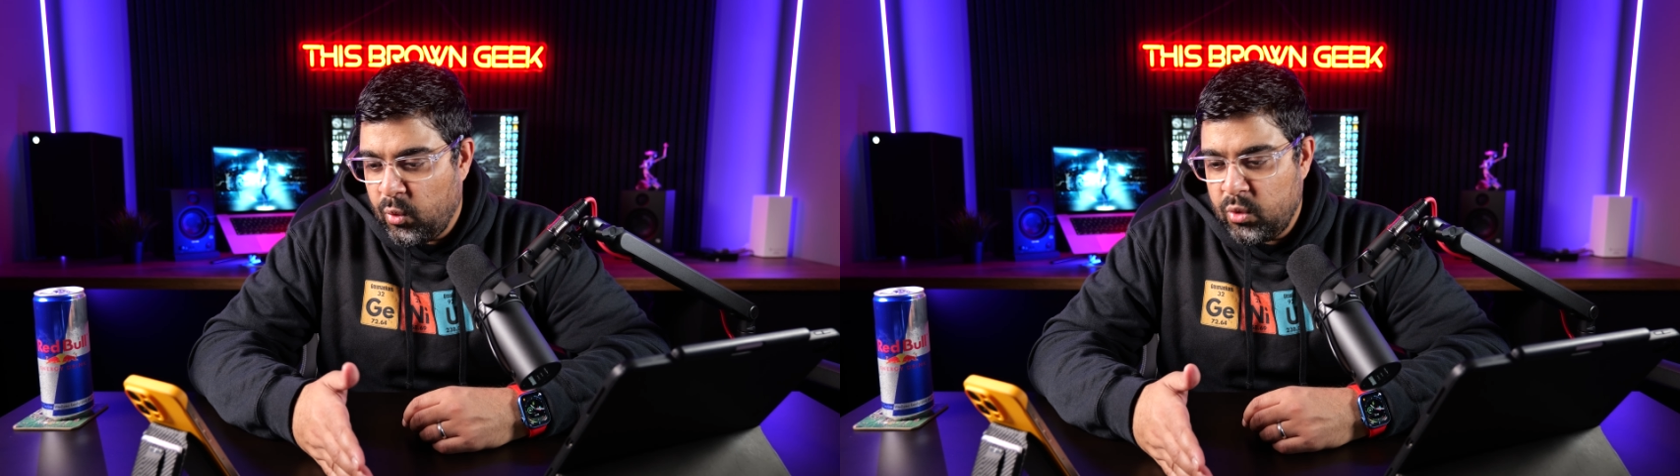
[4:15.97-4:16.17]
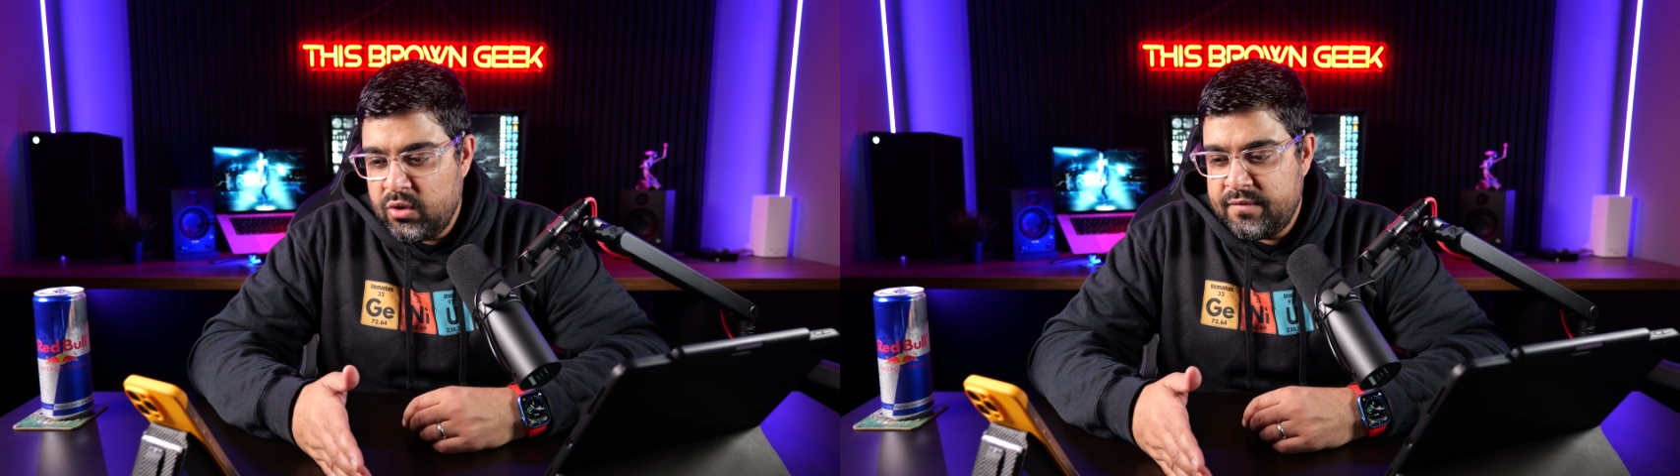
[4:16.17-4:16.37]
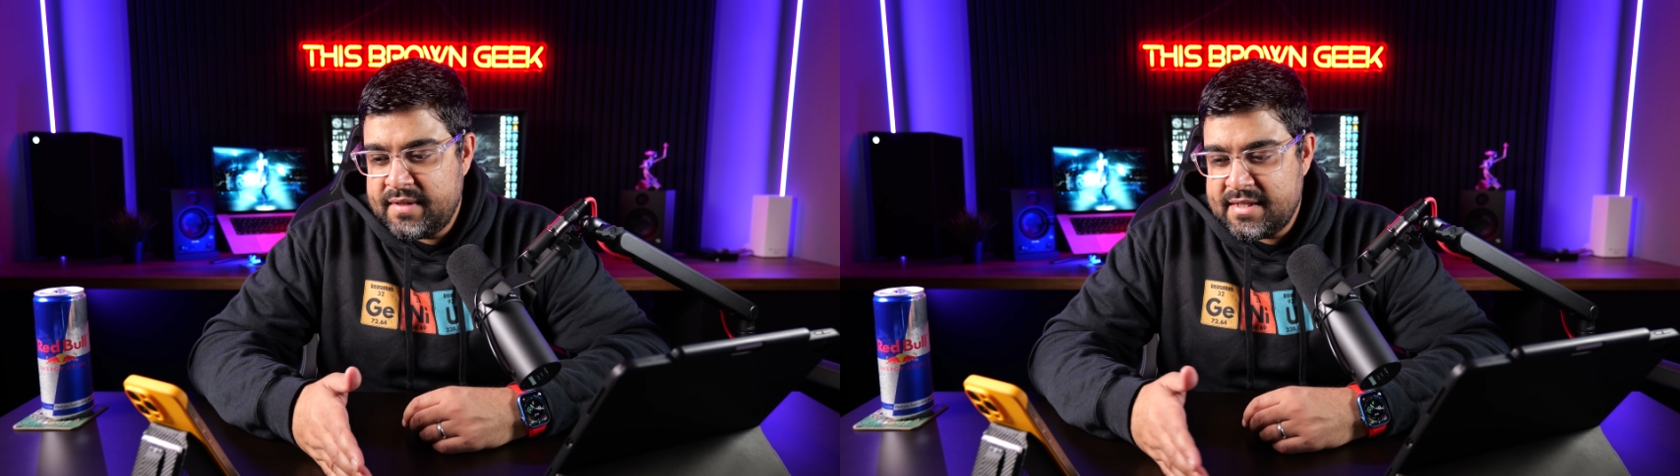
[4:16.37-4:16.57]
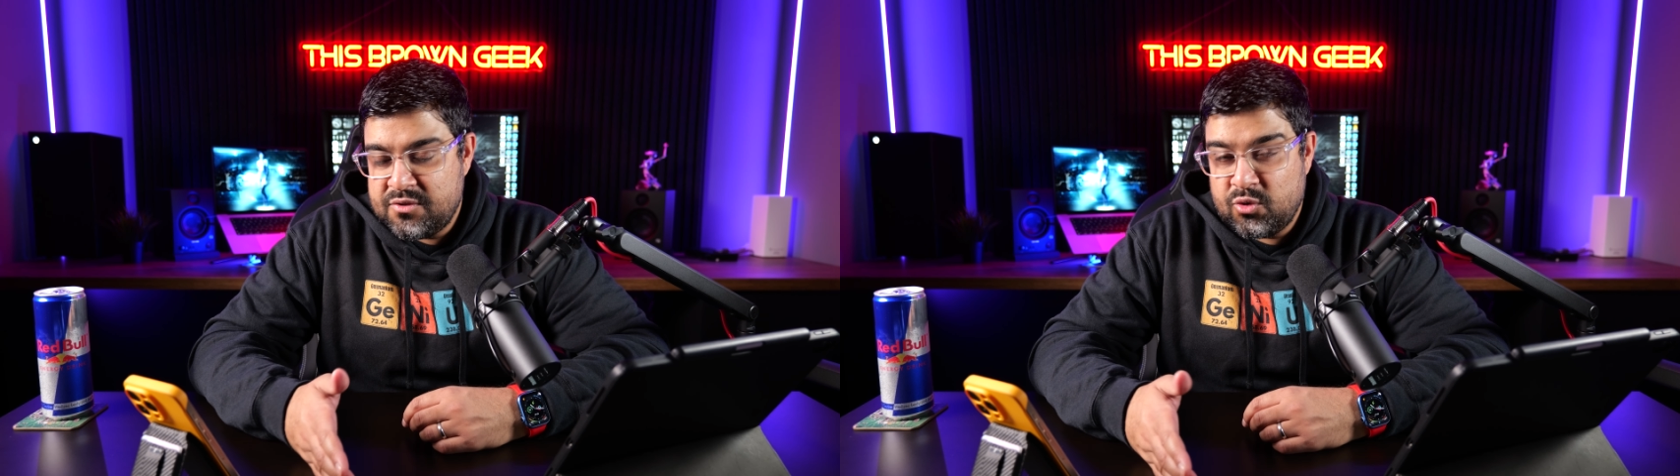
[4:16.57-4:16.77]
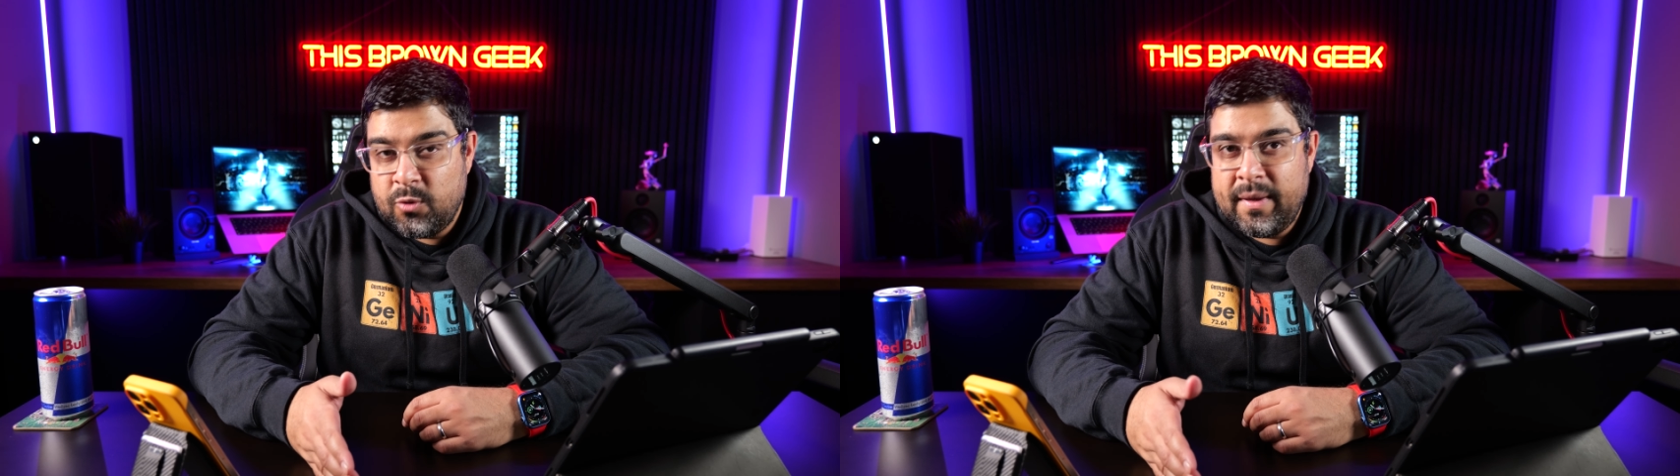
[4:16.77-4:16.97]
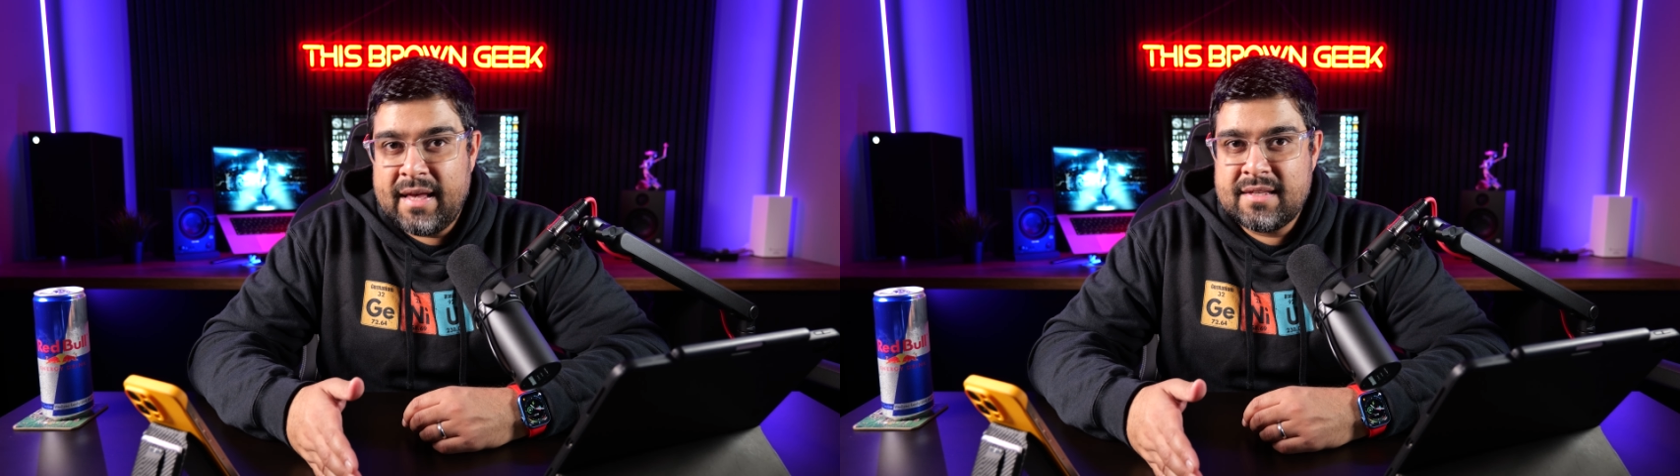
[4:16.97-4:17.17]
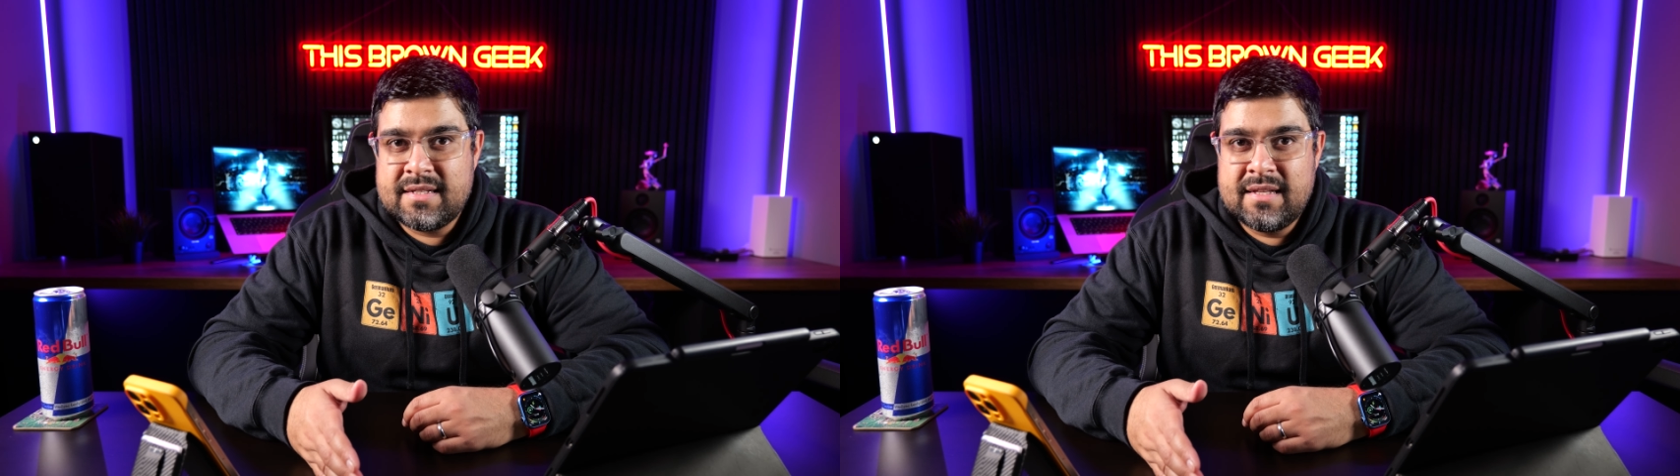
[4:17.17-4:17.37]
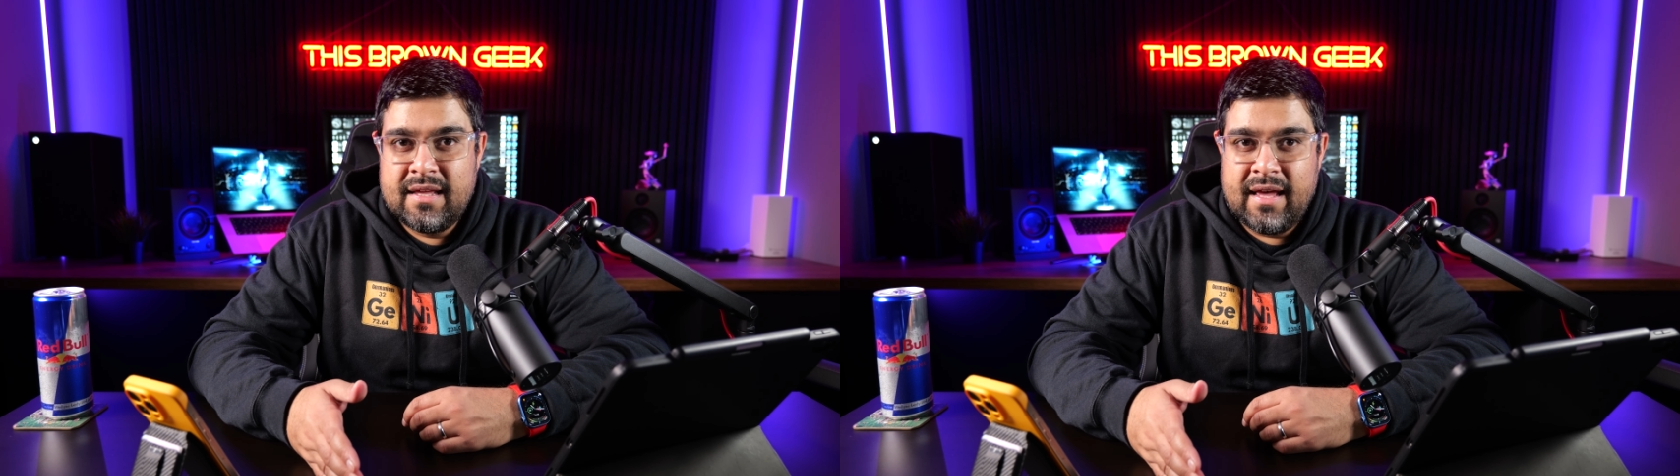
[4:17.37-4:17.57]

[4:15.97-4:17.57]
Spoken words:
all of these drawbacks